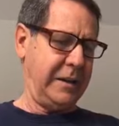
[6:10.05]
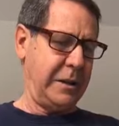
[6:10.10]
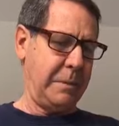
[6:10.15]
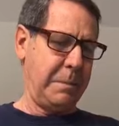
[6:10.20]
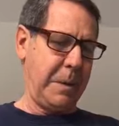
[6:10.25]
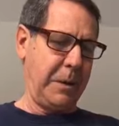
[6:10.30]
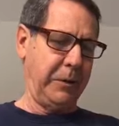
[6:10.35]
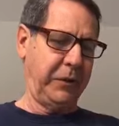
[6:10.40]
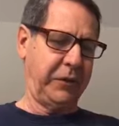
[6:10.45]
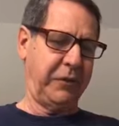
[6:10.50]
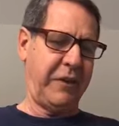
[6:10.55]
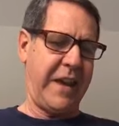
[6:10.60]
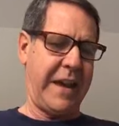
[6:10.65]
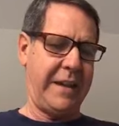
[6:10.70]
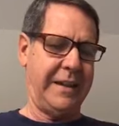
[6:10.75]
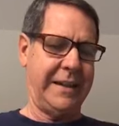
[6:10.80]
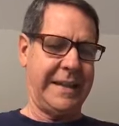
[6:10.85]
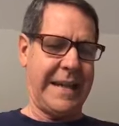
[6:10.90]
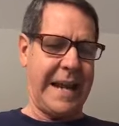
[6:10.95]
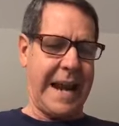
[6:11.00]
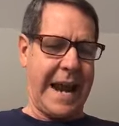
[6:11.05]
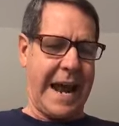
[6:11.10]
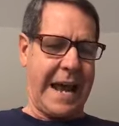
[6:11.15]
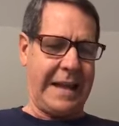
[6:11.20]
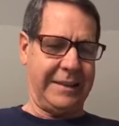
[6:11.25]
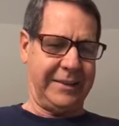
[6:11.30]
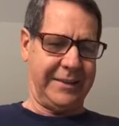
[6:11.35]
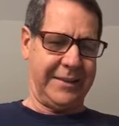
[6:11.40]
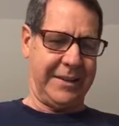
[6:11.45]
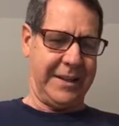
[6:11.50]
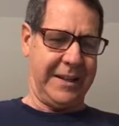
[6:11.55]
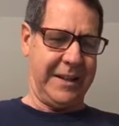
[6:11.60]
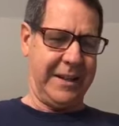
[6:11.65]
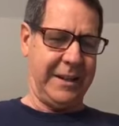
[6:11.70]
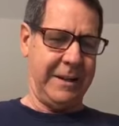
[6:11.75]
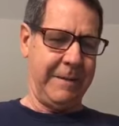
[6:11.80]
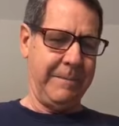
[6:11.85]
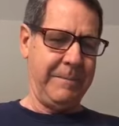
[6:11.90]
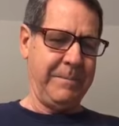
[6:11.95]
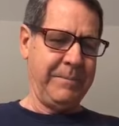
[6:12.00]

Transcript: the most fantastic.